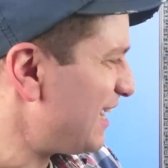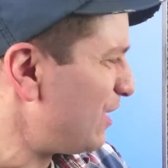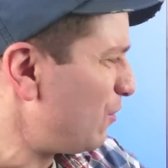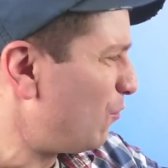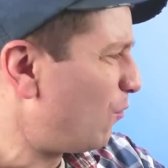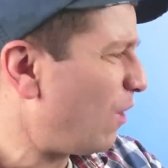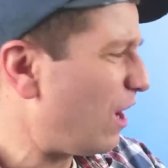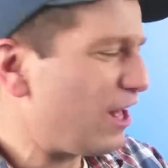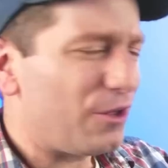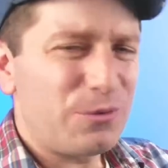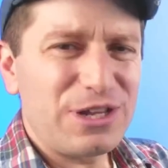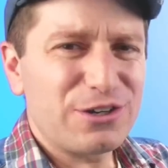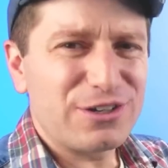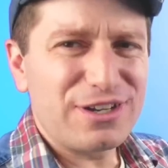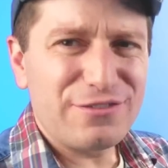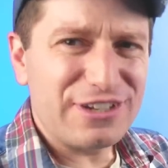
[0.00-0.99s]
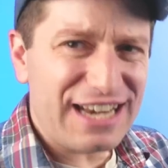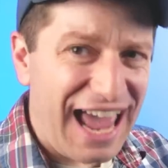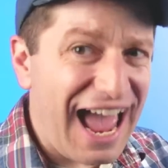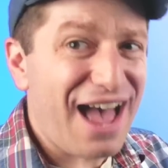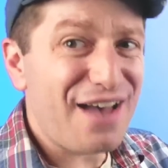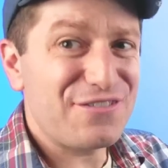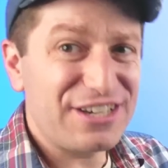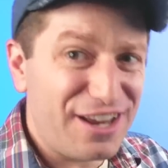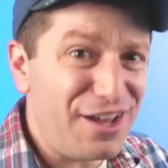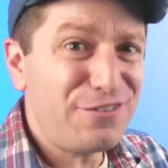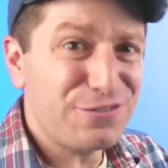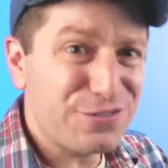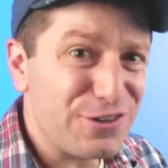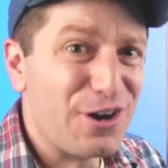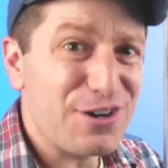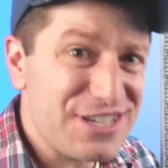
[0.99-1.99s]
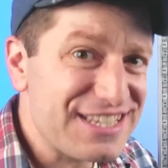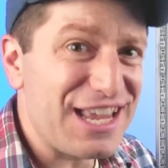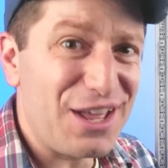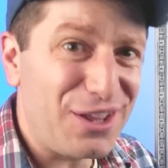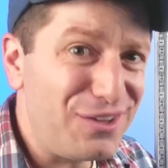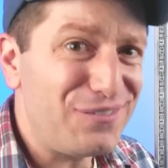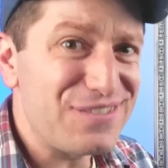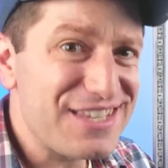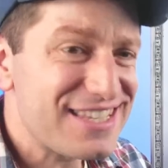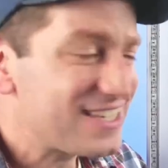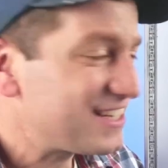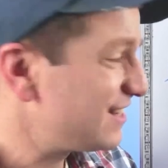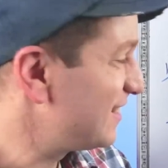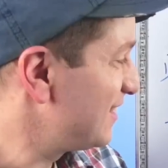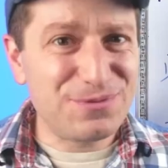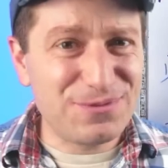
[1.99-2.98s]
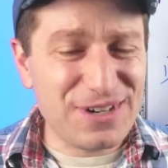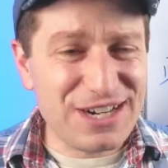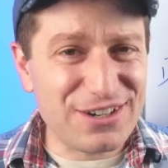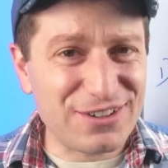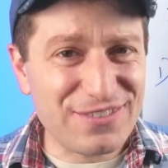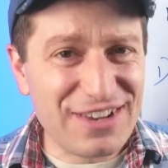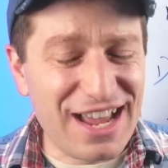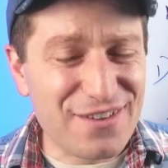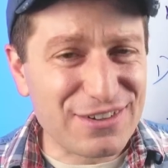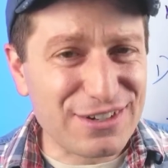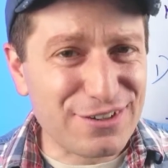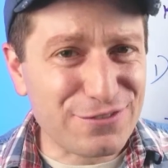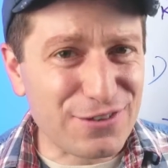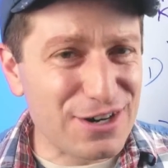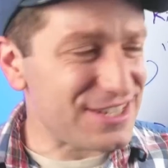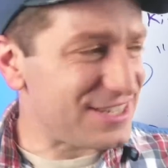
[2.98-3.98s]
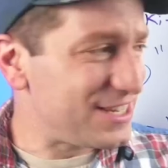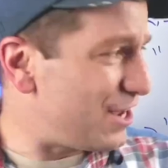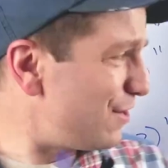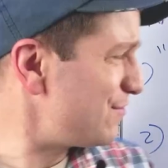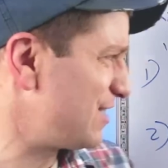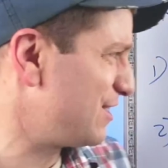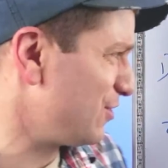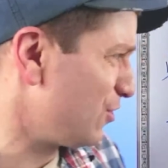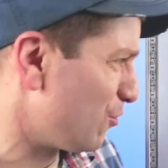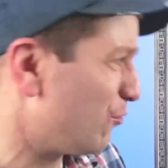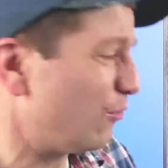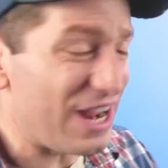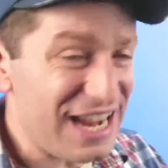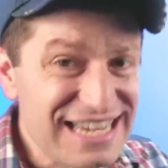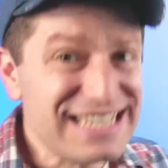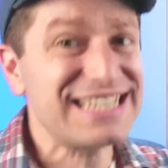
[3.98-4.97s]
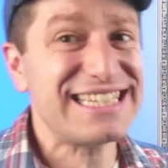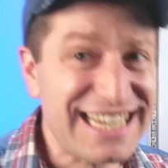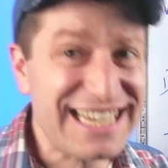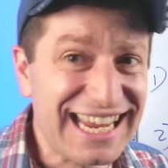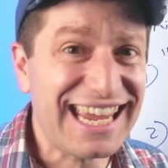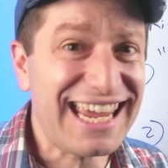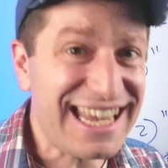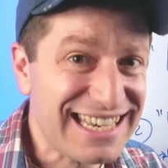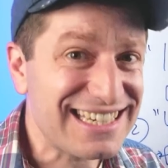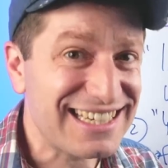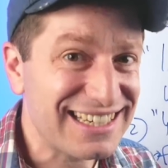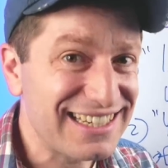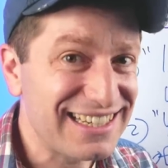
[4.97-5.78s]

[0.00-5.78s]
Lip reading: it while we don't even have enough for ourselves? We don't even have enough for ourselves and you're wasting it?